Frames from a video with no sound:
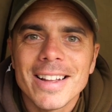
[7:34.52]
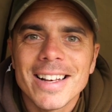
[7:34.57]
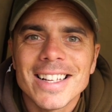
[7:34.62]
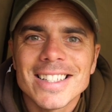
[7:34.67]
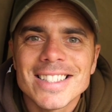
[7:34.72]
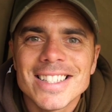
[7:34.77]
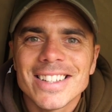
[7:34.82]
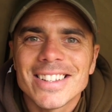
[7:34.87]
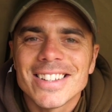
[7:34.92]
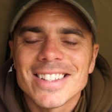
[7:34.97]
and
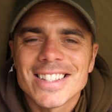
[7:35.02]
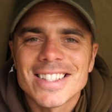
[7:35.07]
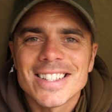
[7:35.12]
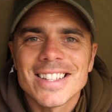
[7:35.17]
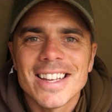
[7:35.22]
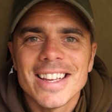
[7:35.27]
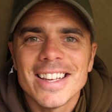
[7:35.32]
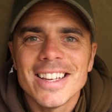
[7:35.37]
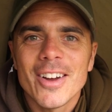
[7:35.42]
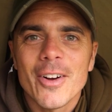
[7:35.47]
as you can
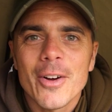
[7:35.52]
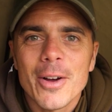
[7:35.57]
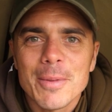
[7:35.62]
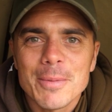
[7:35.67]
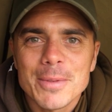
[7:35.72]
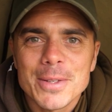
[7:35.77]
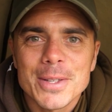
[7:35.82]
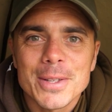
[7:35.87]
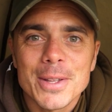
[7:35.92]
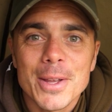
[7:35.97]
see,
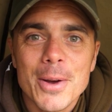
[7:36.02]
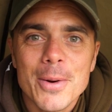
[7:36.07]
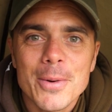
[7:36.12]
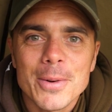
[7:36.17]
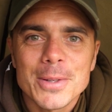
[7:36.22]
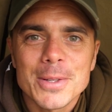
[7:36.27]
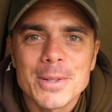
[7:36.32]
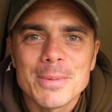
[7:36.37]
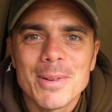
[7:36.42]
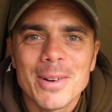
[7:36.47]
I'm still
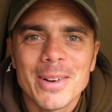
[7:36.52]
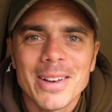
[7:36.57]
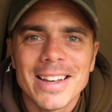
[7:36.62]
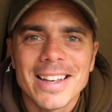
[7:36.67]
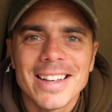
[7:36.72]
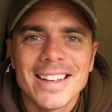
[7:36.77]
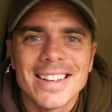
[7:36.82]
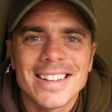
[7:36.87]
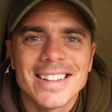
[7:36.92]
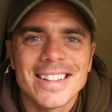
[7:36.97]

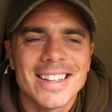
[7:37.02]
smiling.